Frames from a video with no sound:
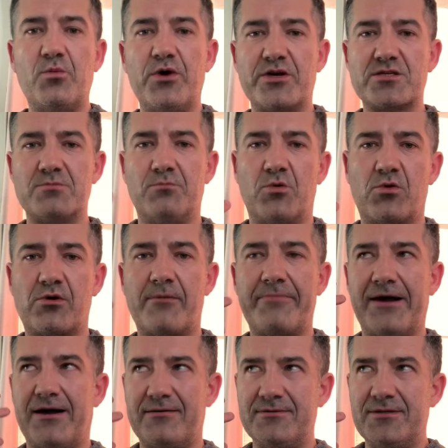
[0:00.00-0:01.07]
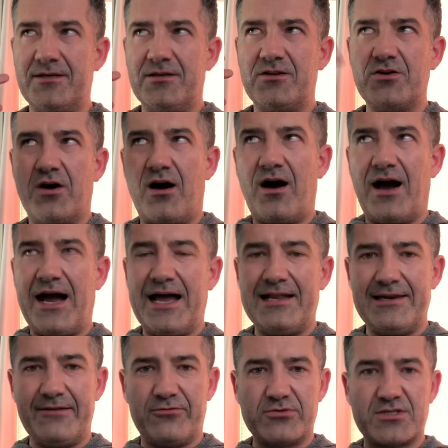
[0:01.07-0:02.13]
works more about your higher
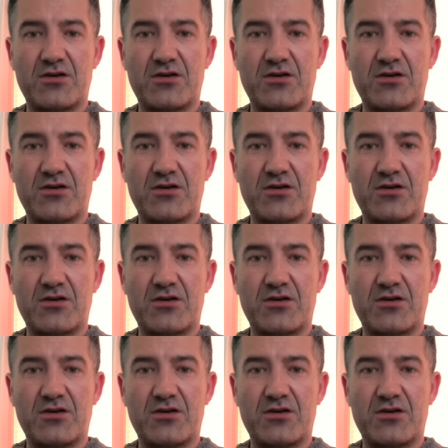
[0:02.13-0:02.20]
levels